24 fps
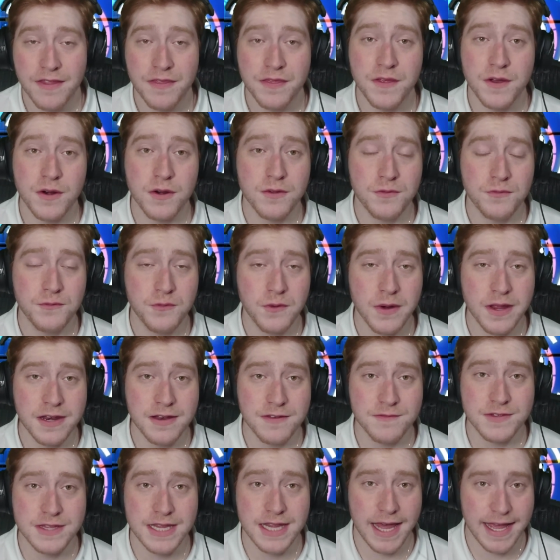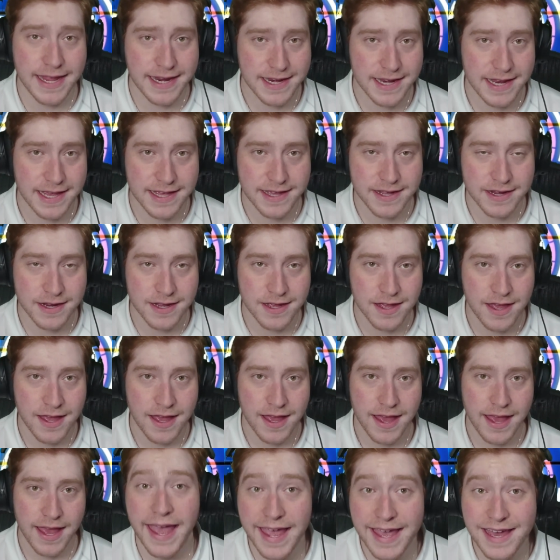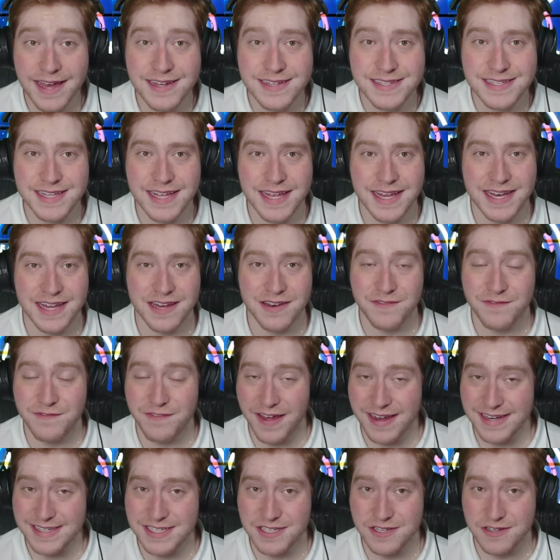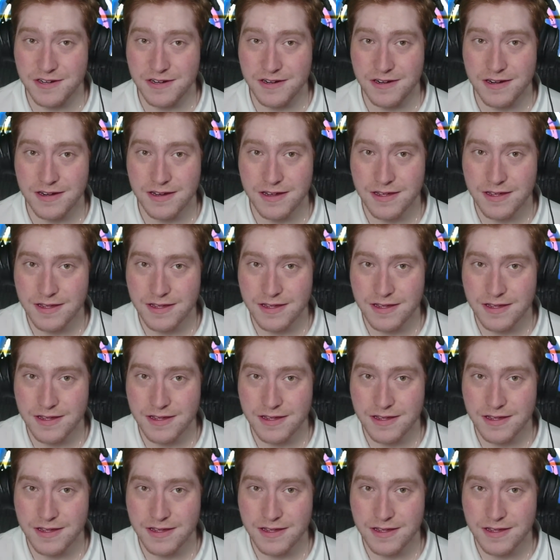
They're afraid of lightning, and an inventor.